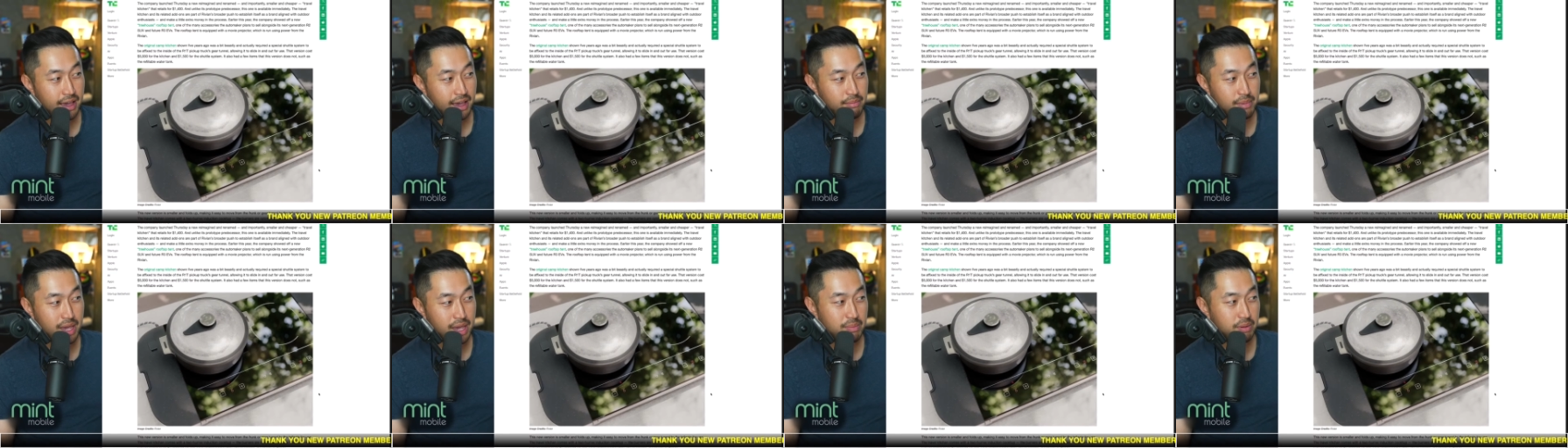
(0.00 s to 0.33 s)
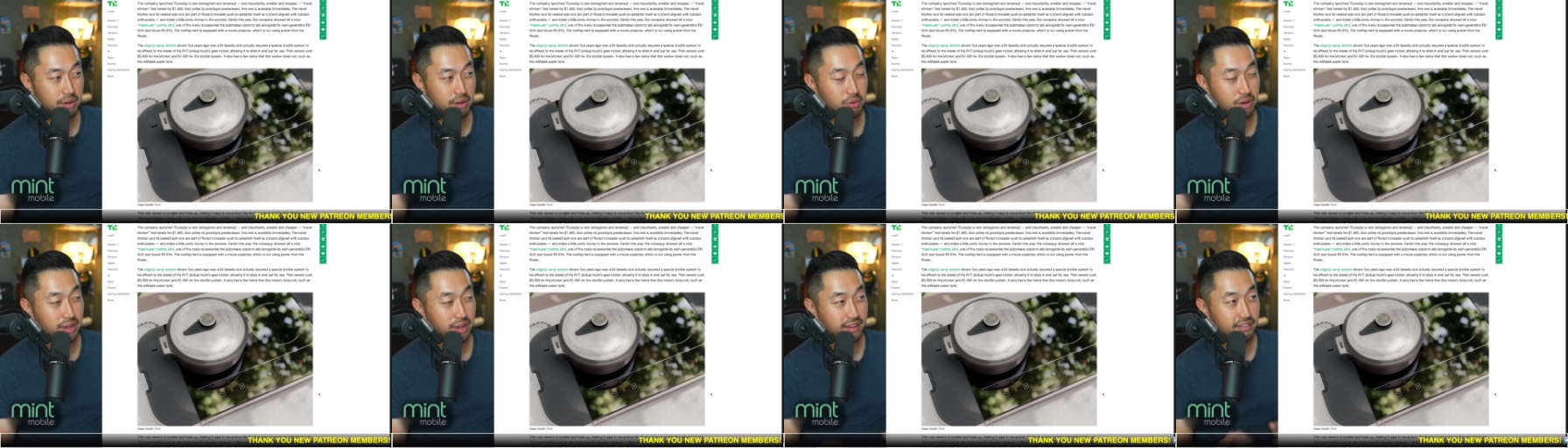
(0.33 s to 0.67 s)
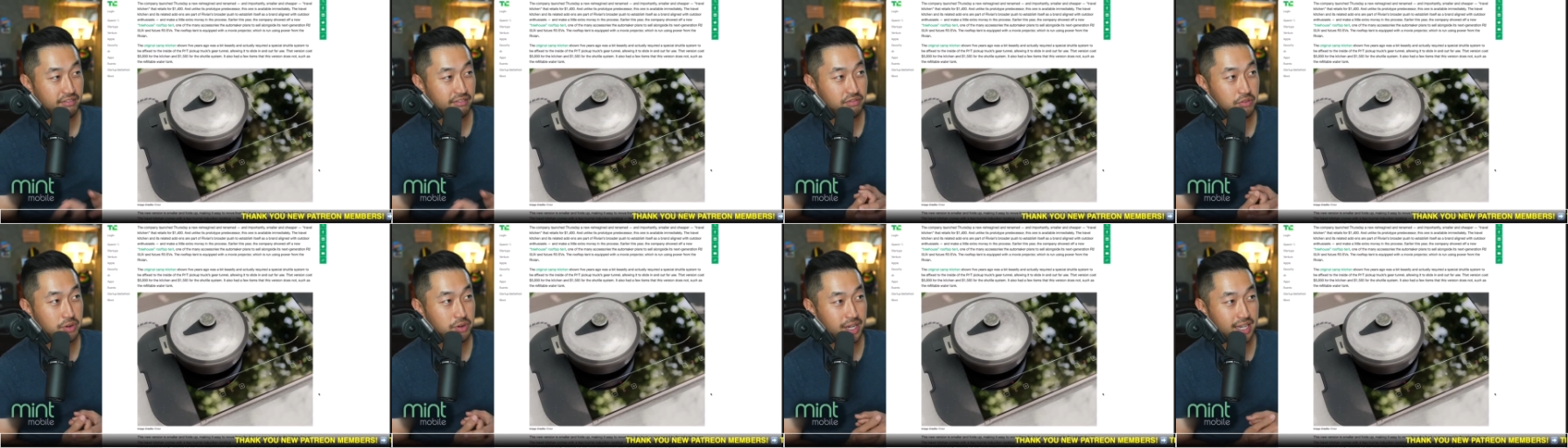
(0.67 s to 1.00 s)
Maybe
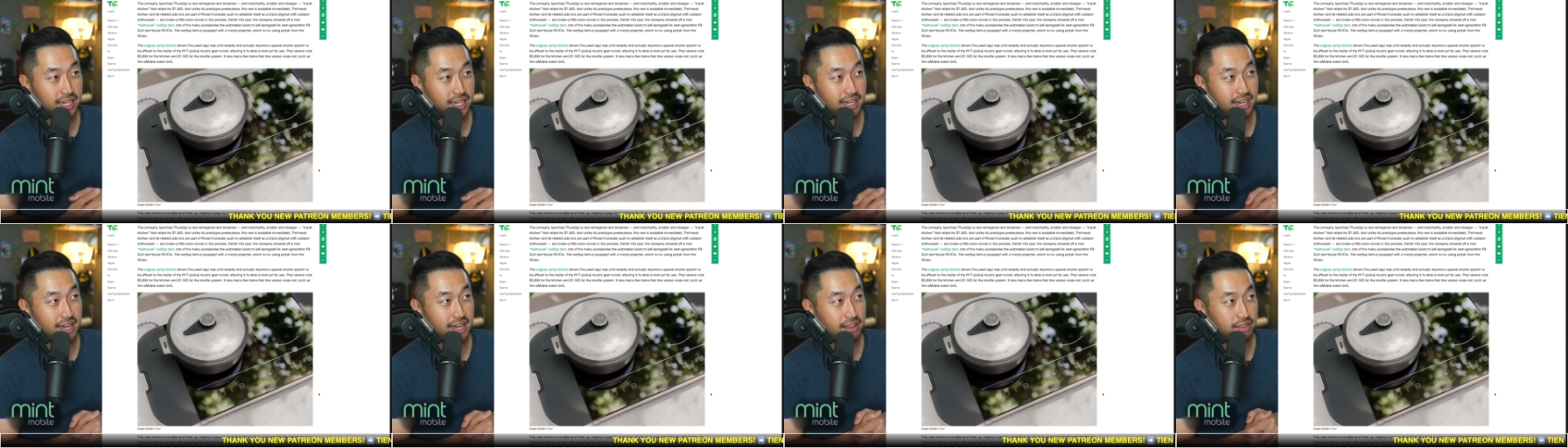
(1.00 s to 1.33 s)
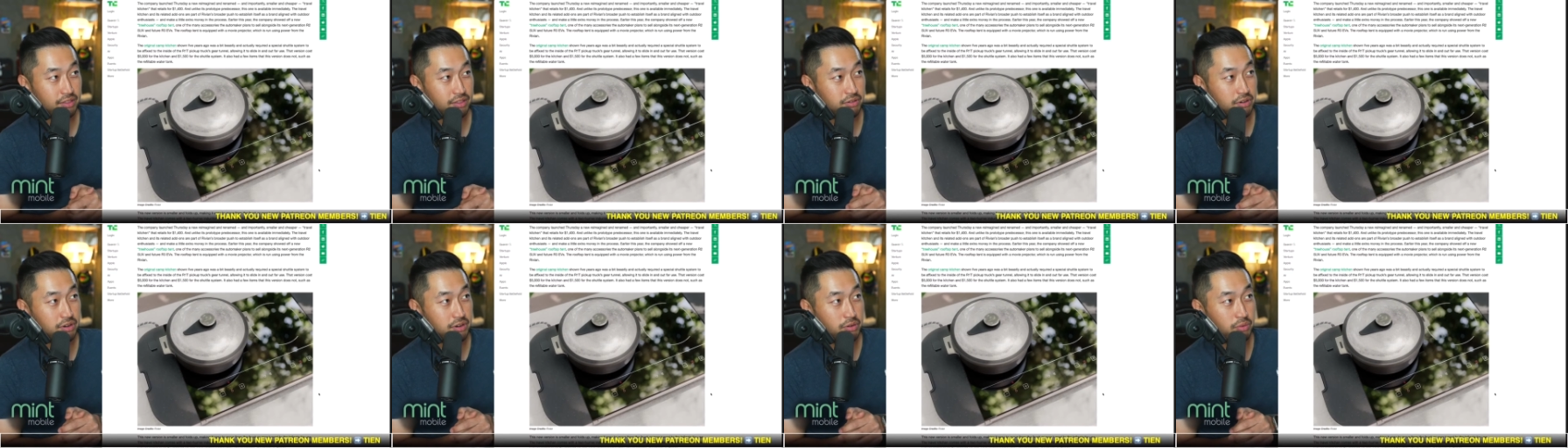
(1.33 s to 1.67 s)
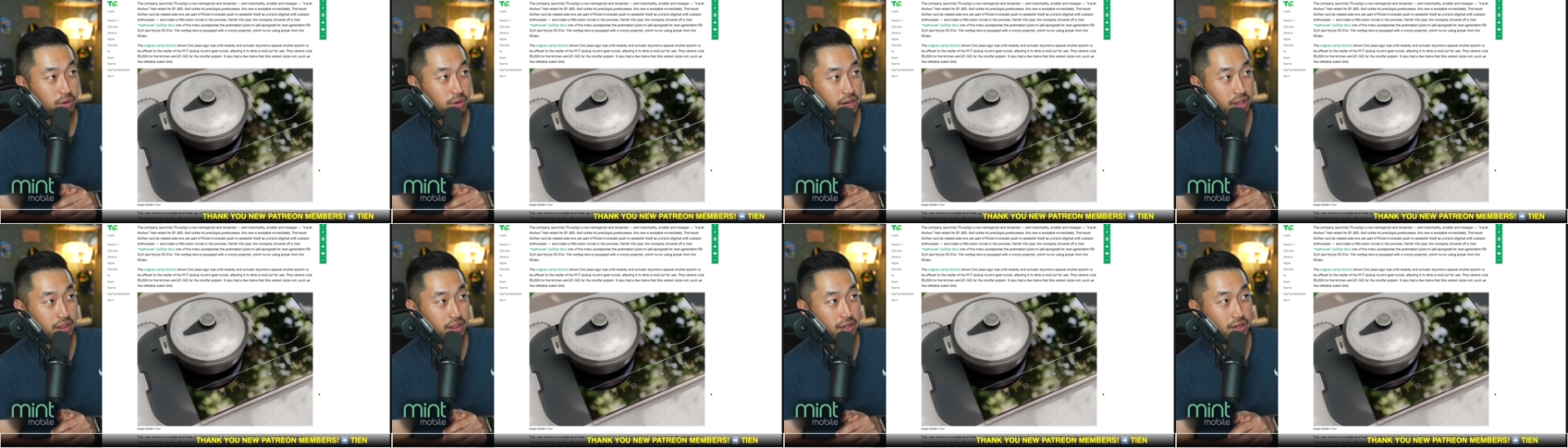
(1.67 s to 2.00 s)
if we can get through
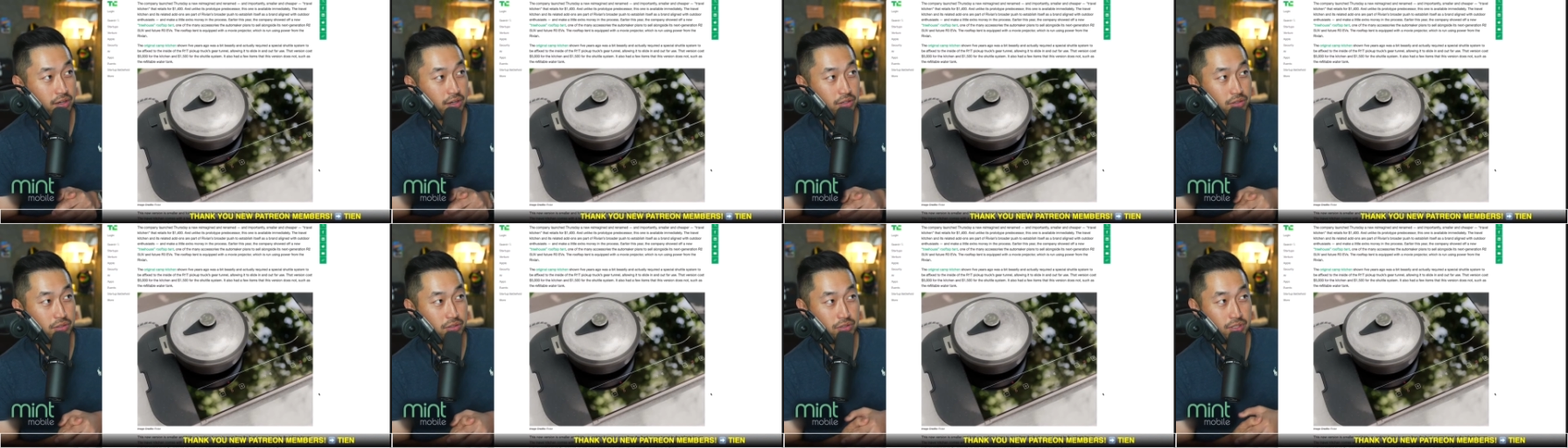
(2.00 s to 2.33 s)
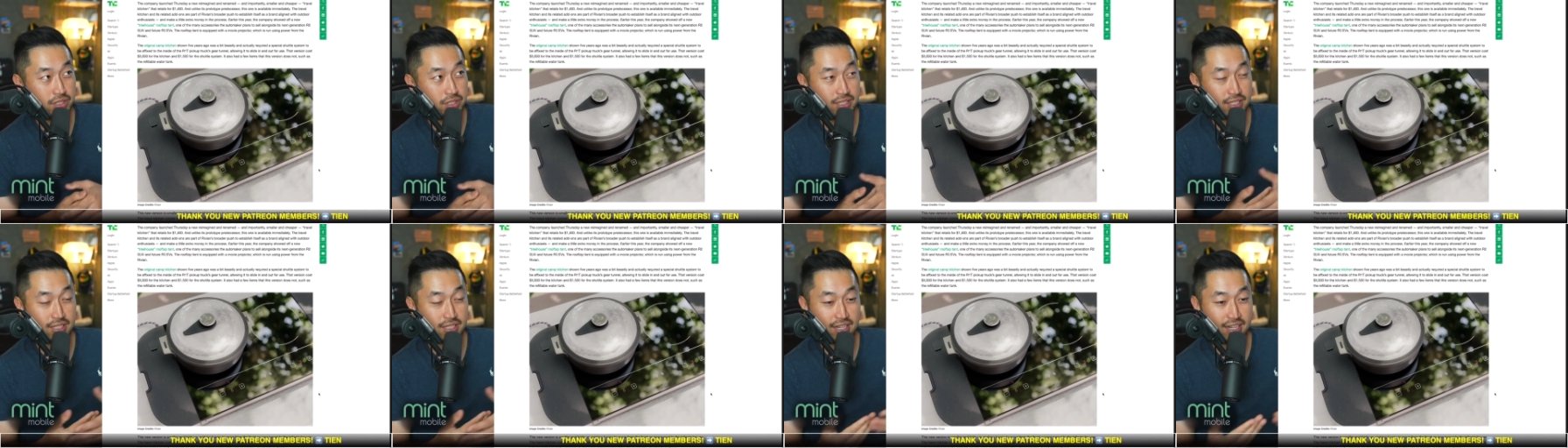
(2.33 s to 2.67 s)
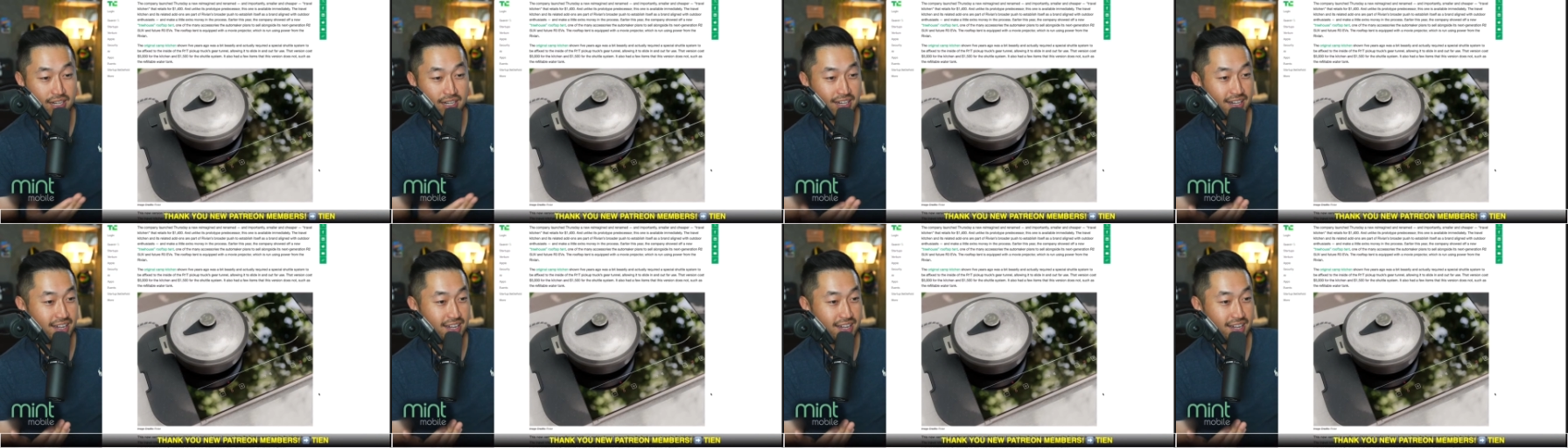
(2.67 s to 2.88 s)
one of those